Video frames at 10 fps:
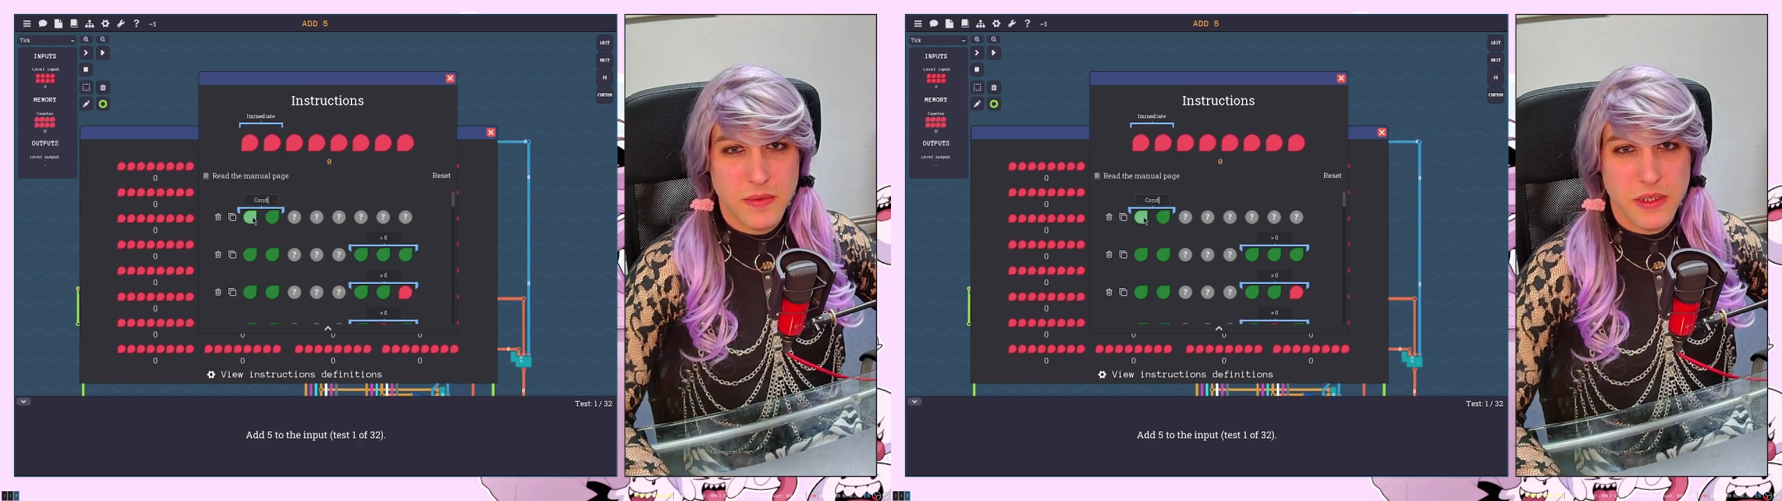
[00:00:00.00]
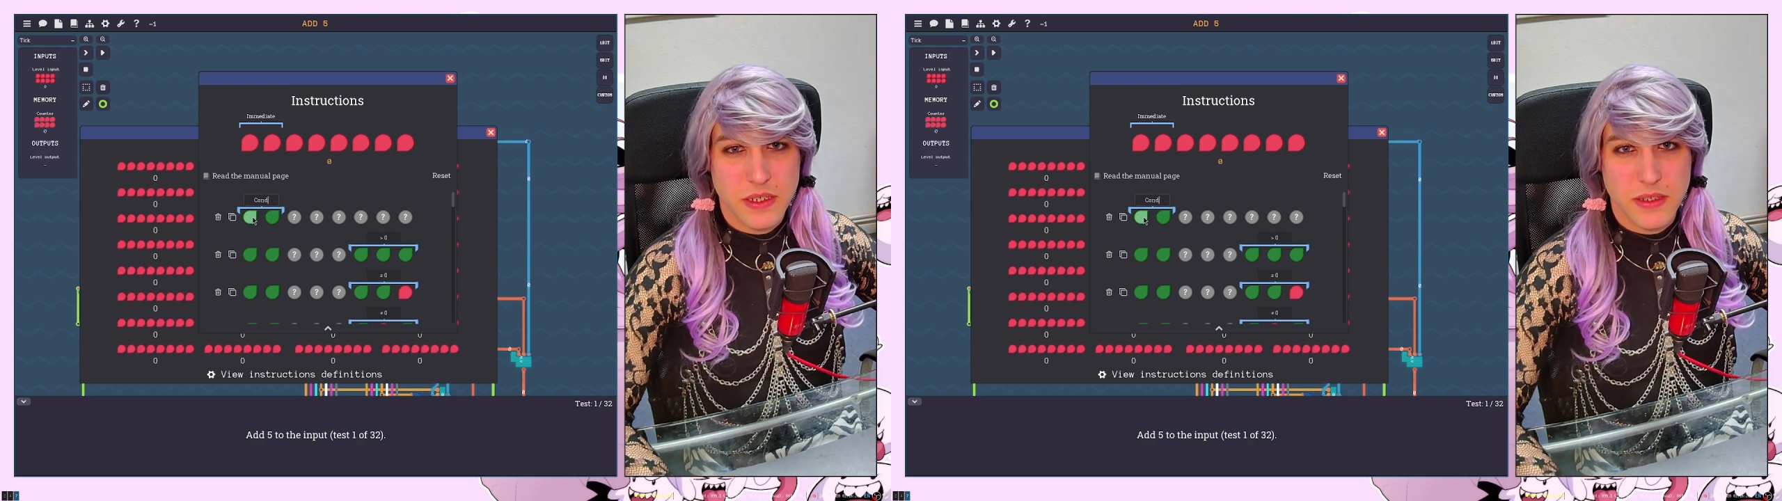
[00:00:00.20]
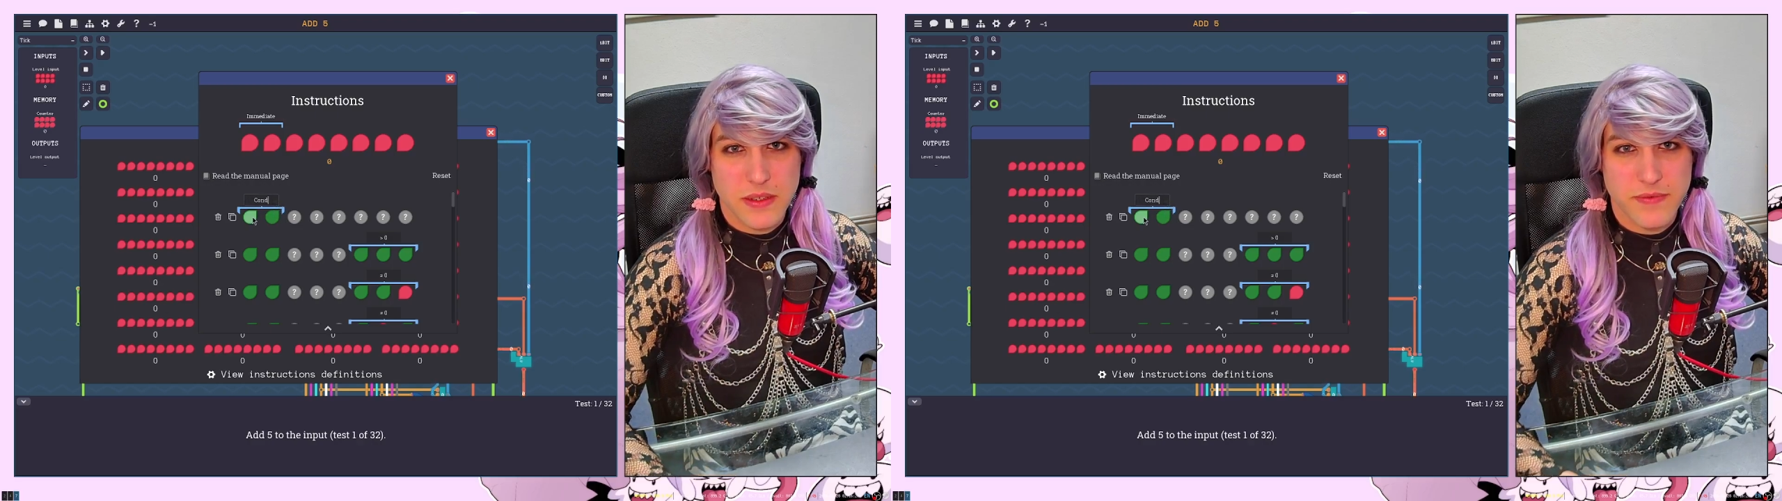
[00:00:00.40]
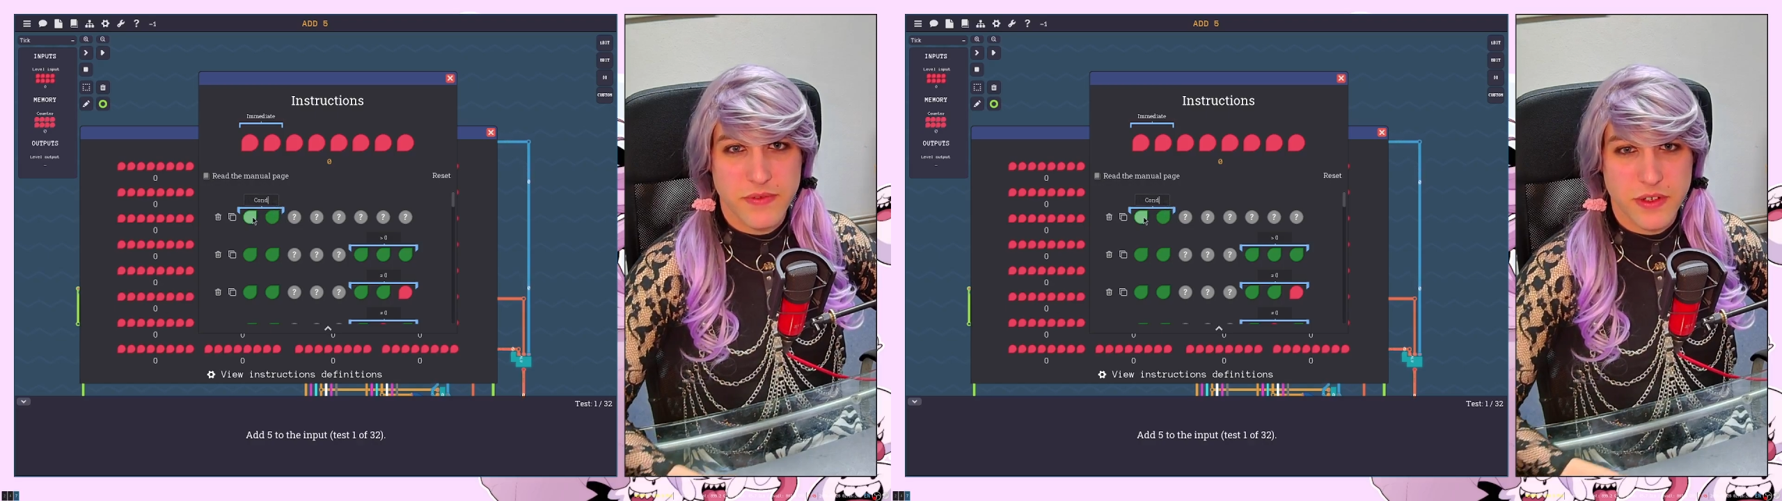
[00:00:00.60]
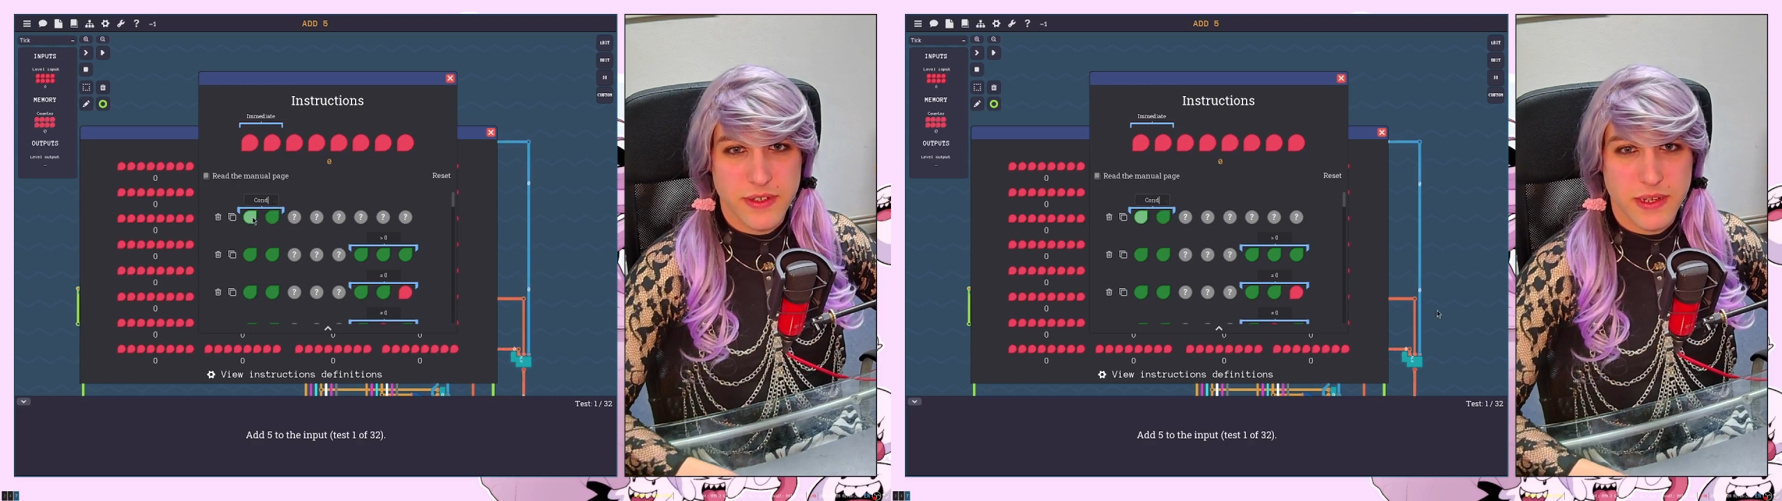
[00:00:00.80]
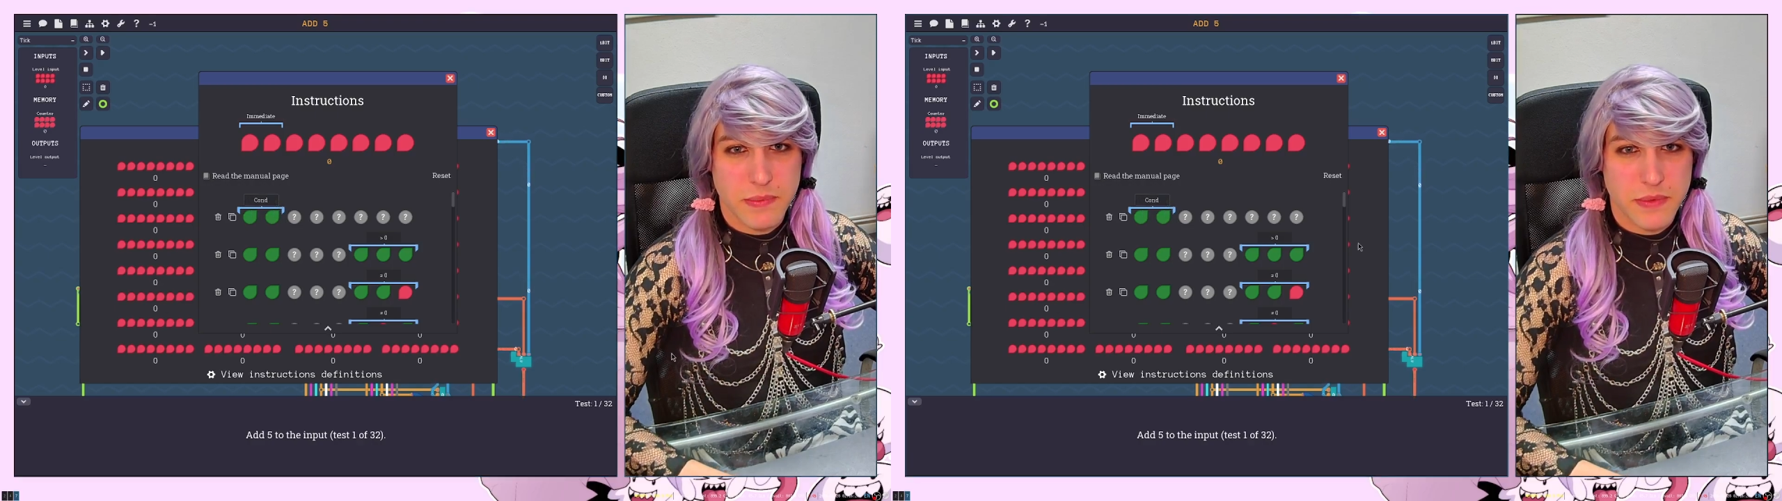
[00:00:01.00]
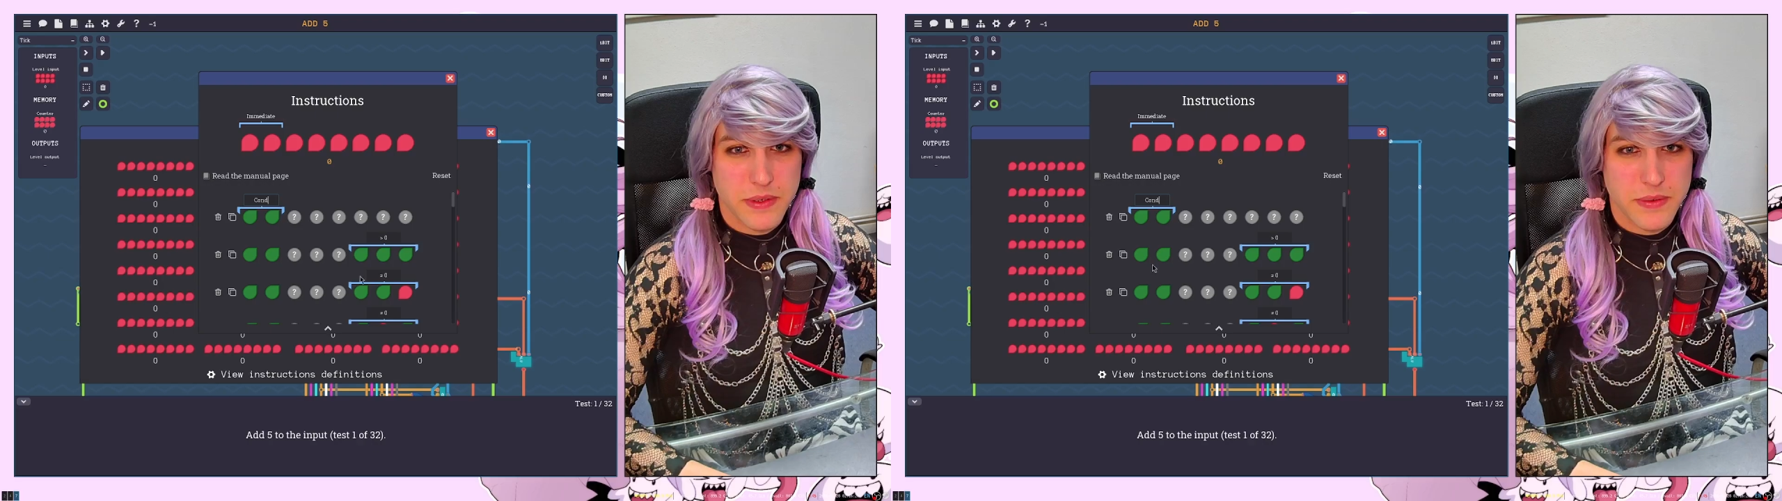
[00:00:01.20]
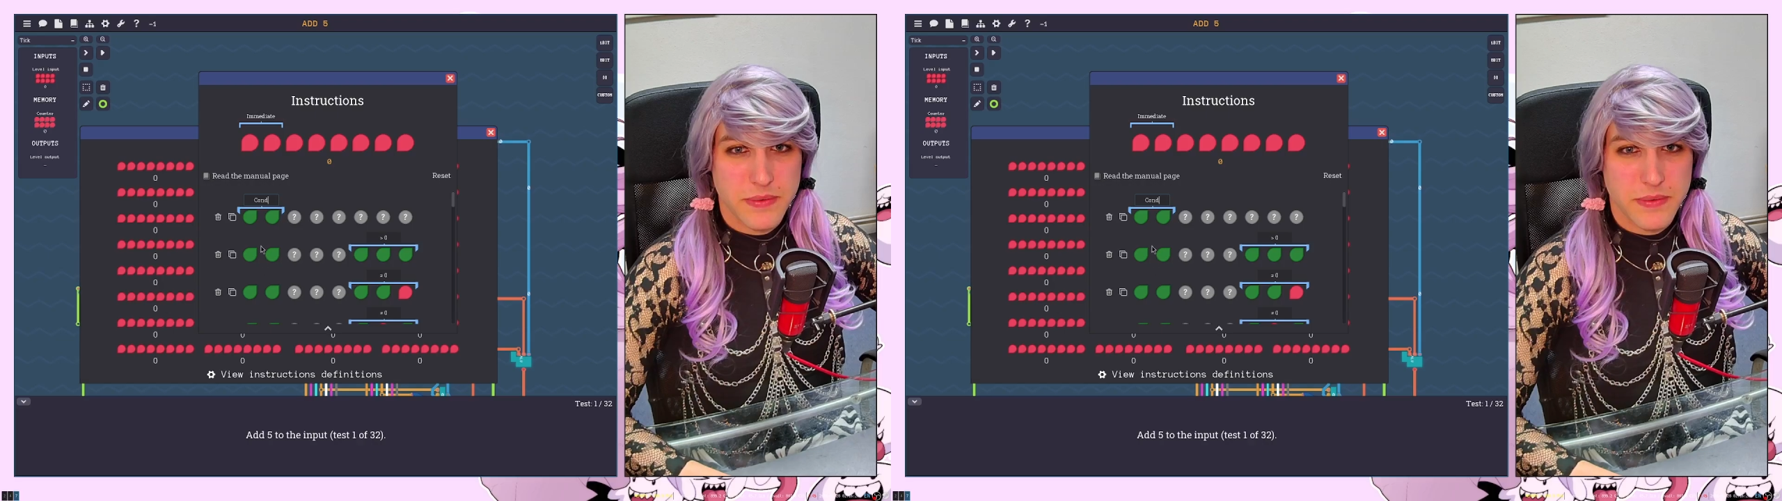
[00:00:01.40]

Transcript: We can, for example,